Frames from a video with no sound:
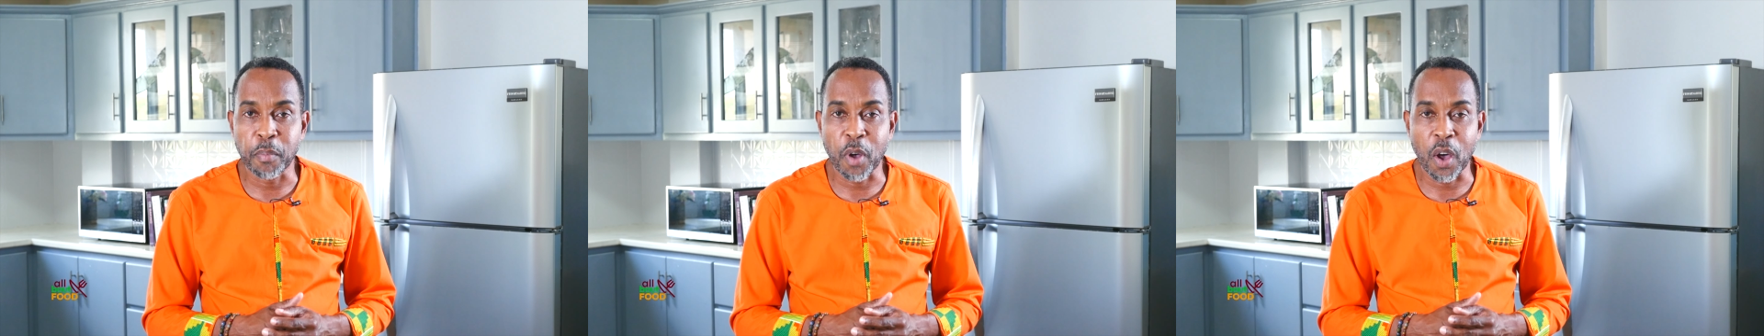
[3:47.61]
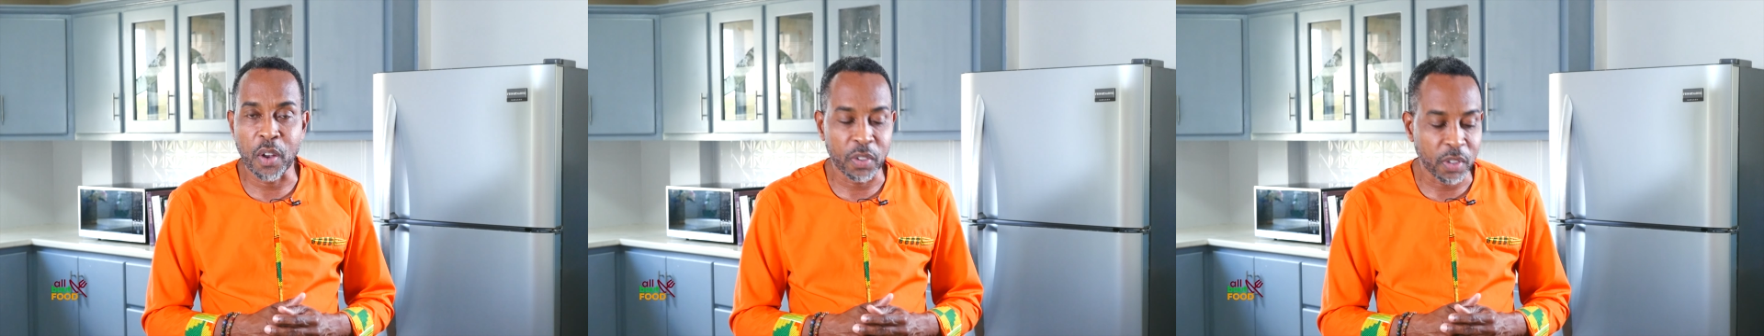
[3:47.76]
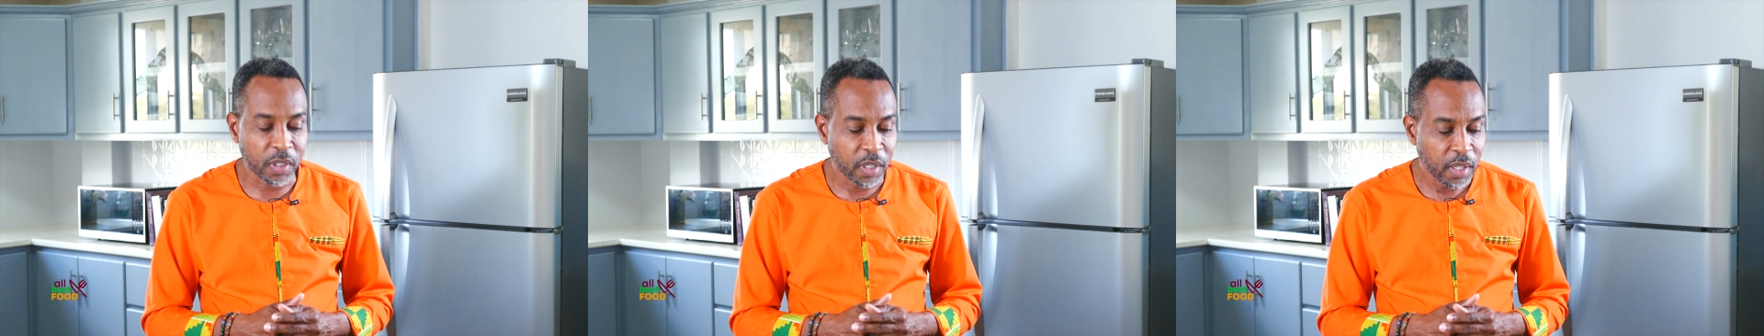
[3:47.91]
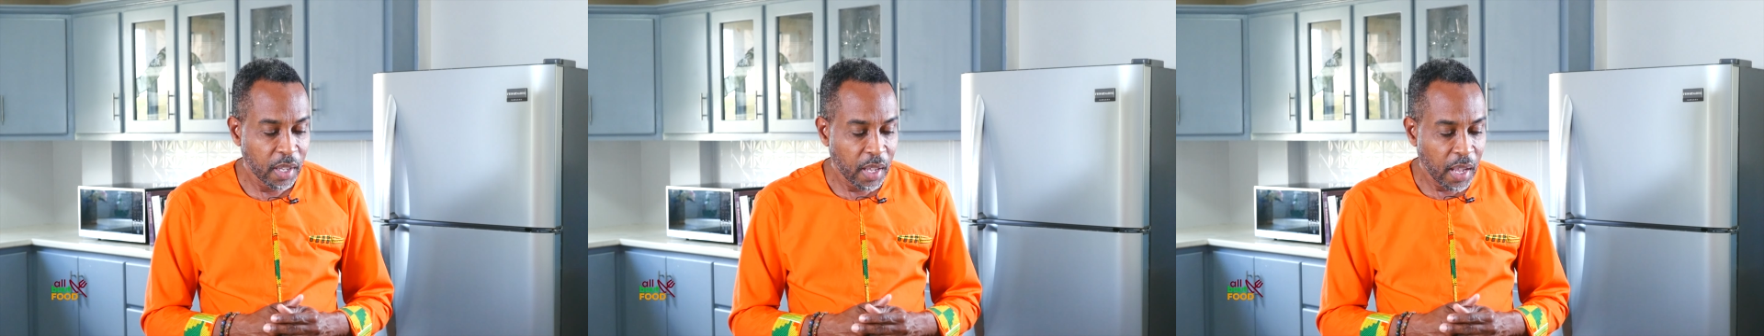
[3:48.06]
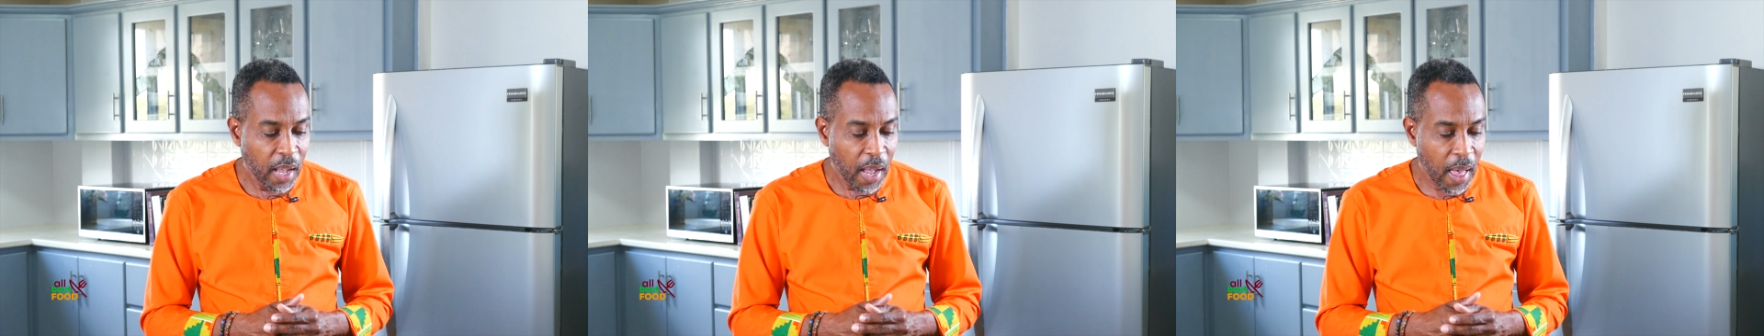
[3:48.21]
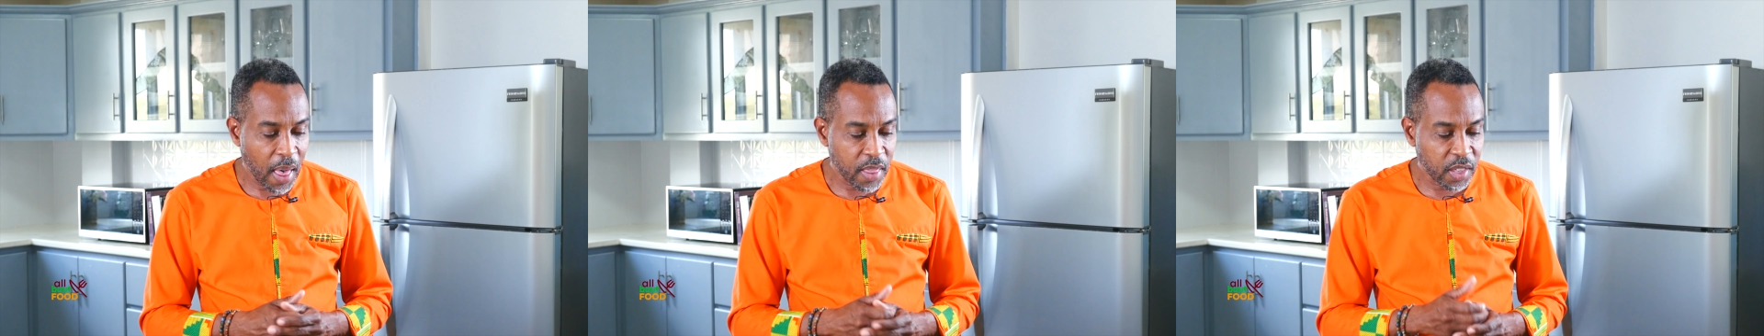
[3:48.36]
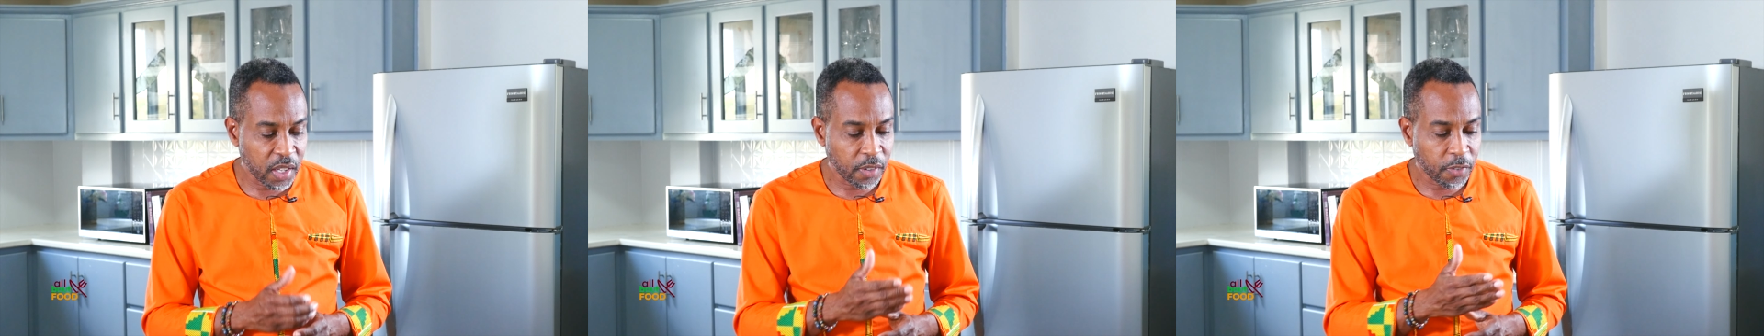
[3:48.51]
bottle.
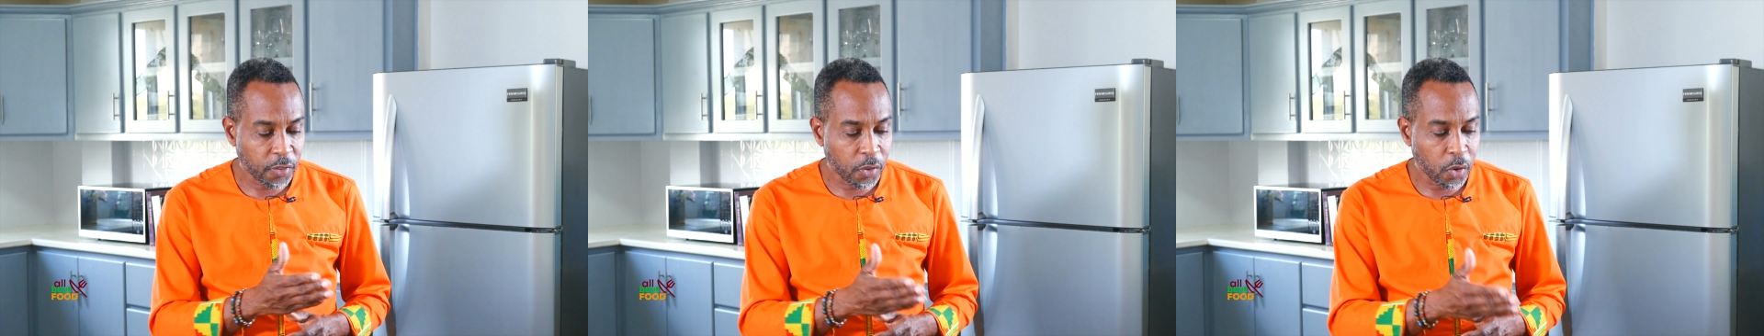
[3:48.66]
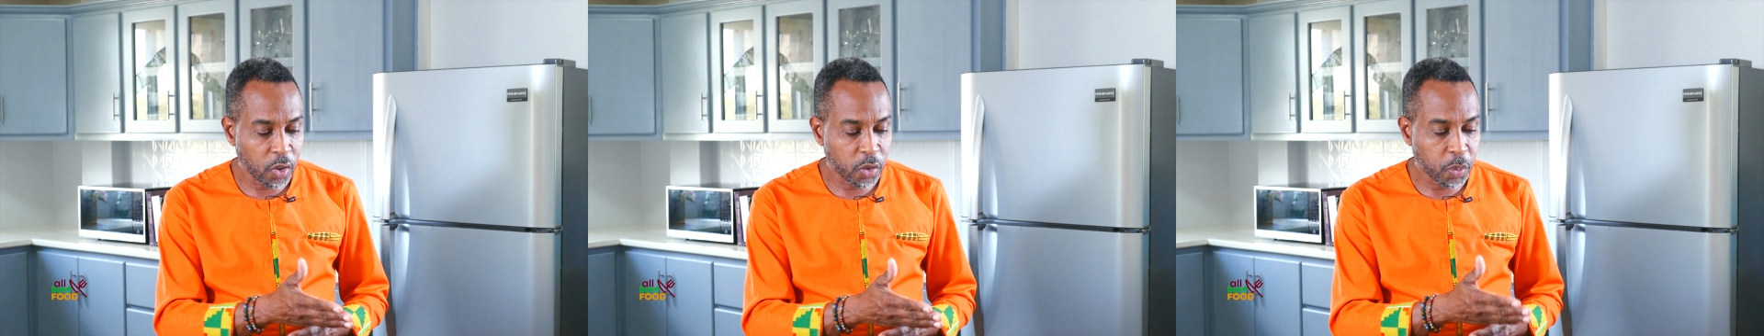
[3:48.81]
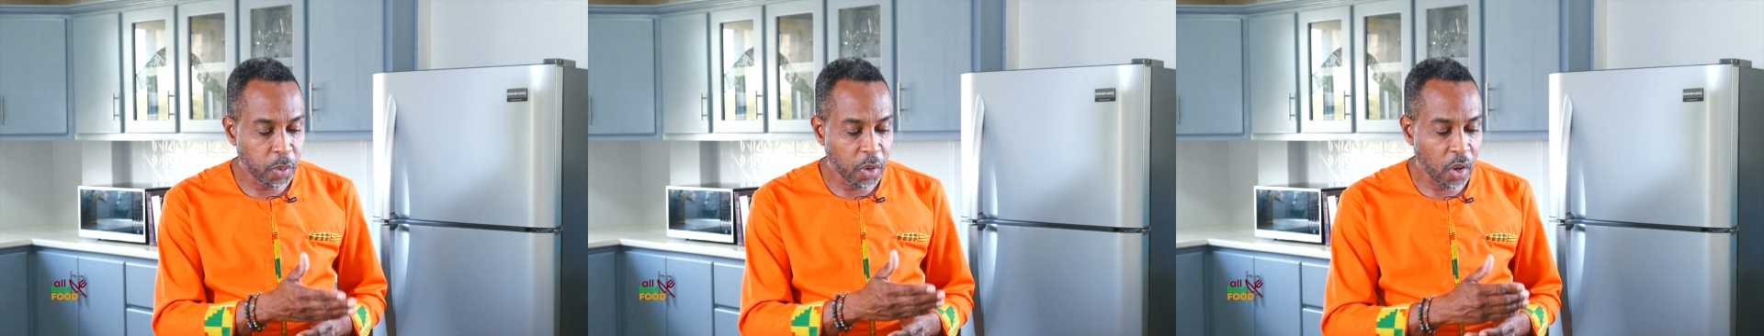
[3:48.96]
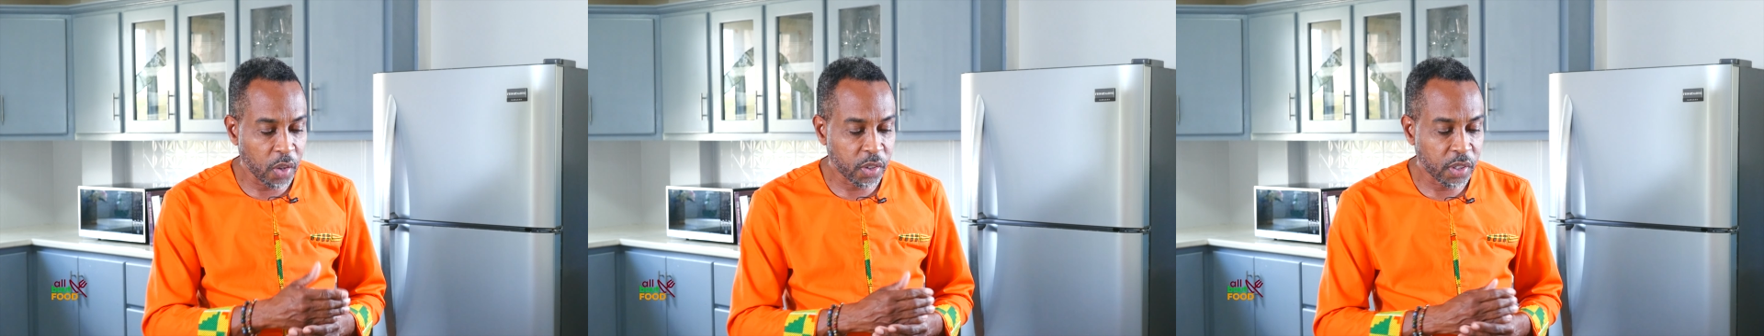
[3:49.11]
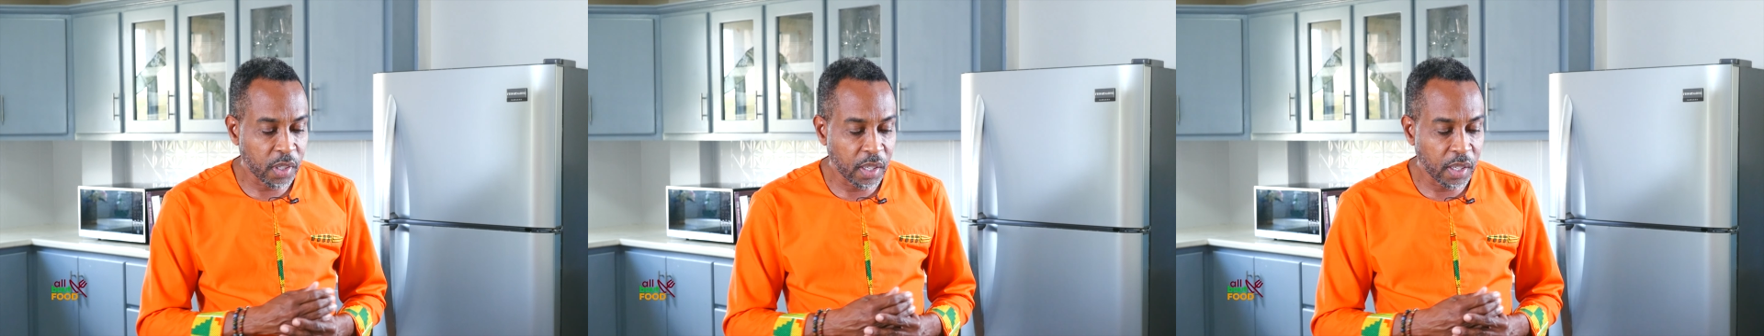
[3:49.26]
And then of course we also